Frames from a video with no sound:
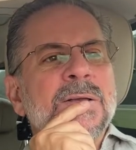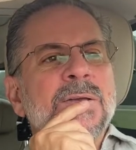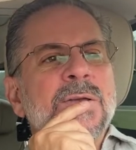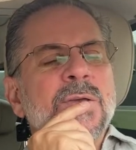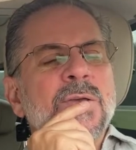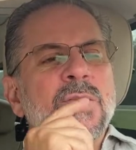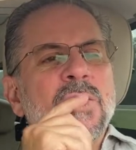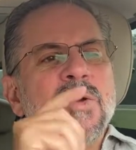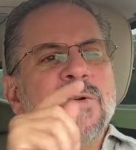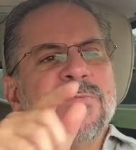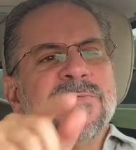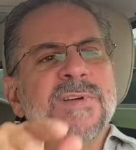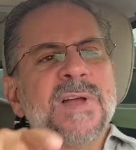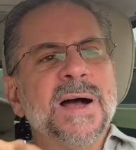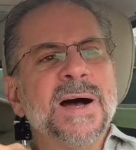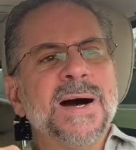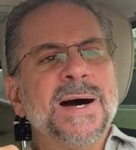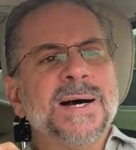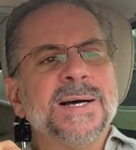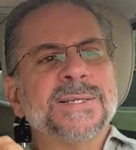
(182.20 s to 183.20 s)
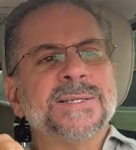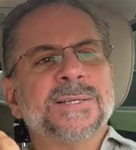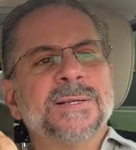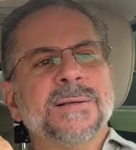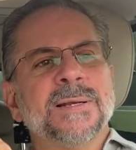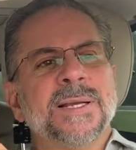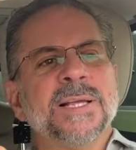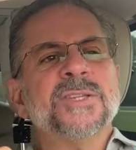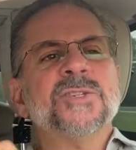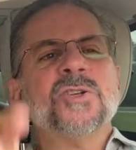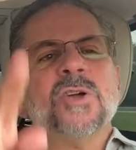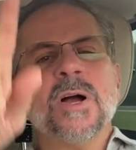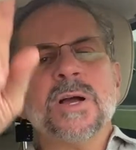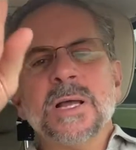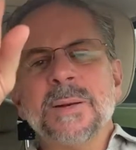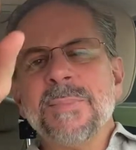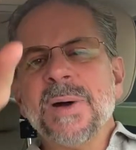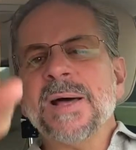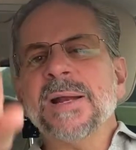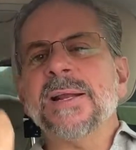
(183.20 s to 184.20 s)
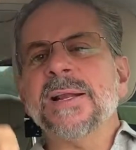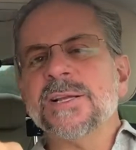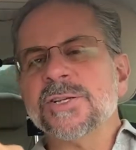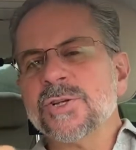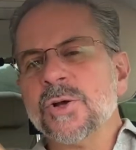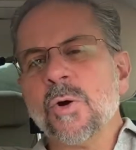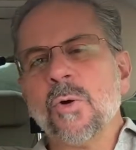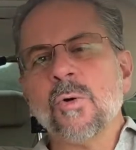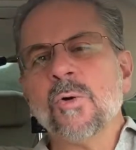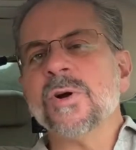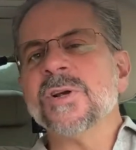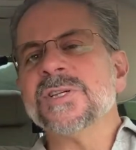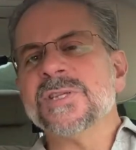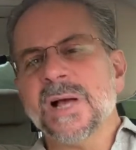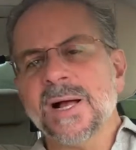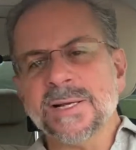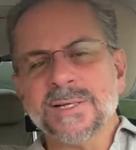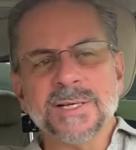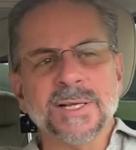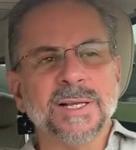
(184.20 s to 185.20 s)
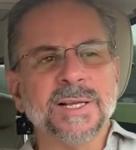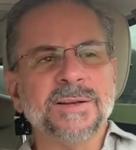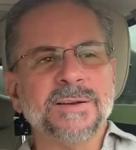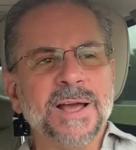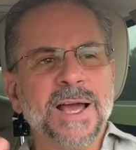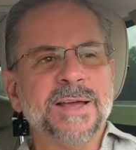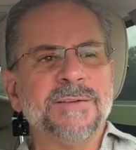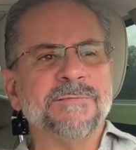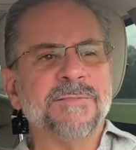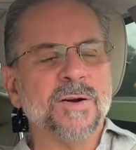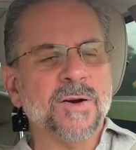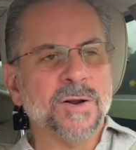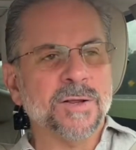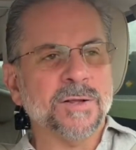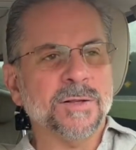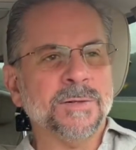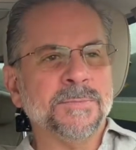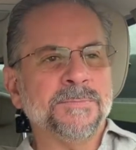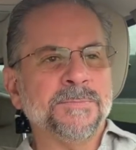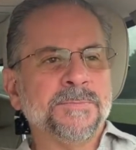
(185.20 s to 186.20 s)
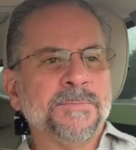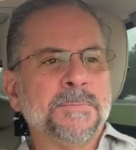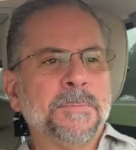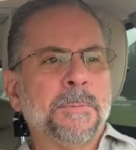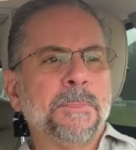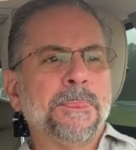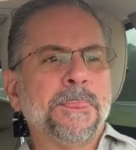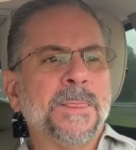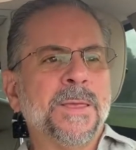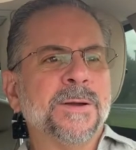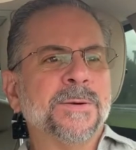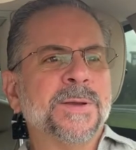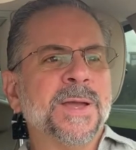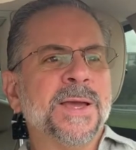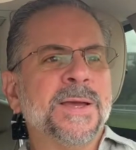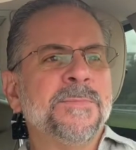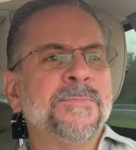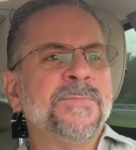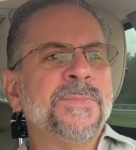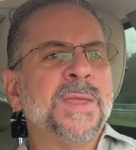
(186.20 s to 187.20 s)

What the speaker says: you've got, let's talk about it as horizontal and vertical, okay?